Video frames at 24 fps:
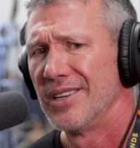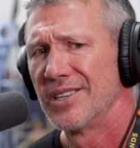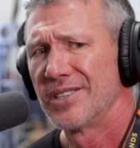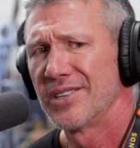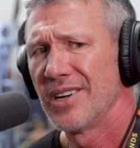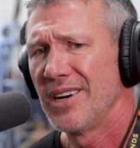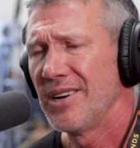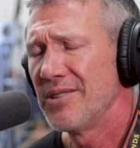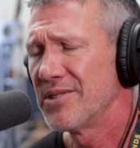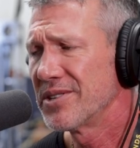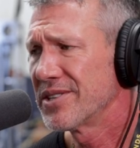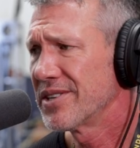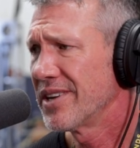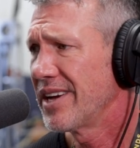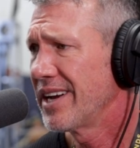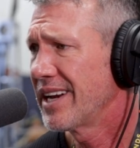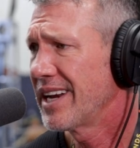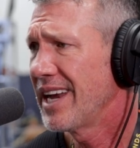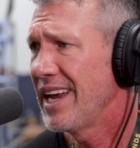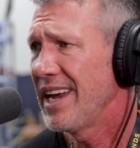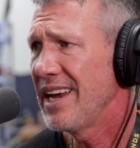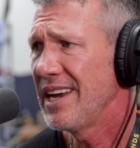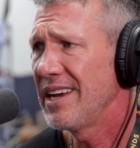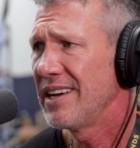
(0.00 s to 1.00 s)
So I was
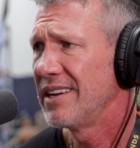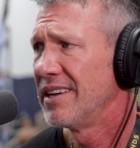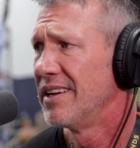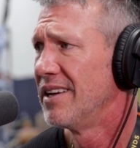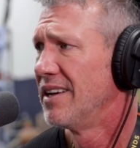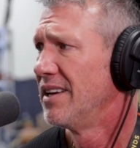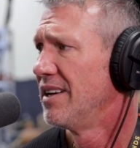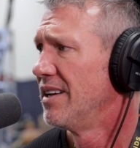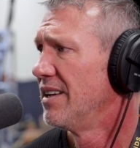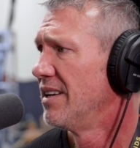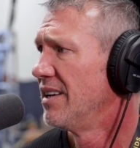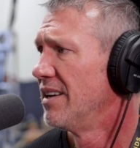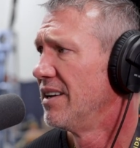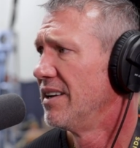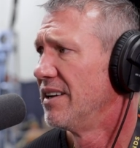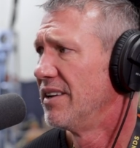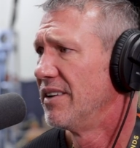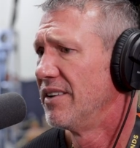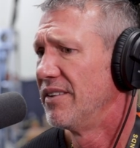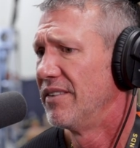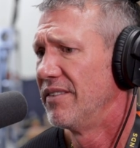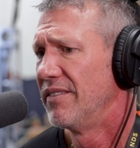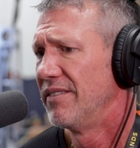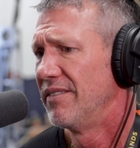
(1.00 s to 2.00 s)
like, hey,
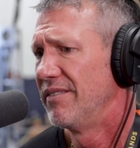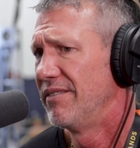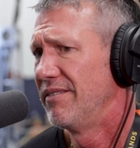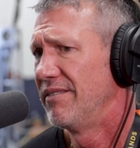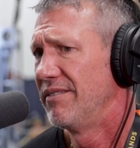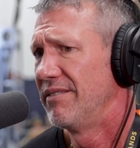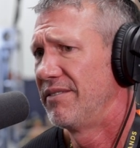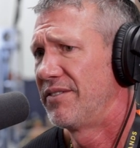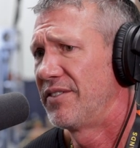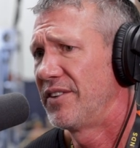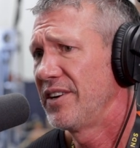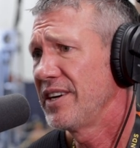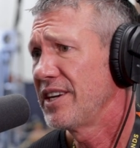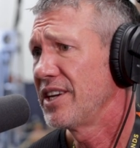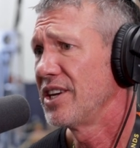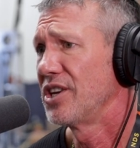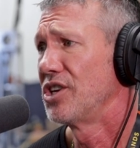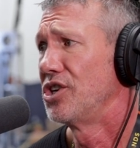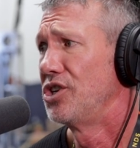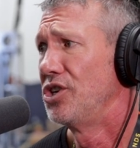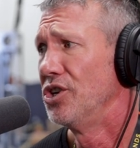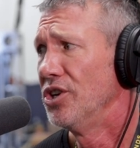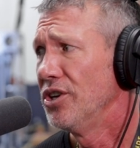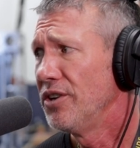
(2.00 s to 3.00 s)
freaking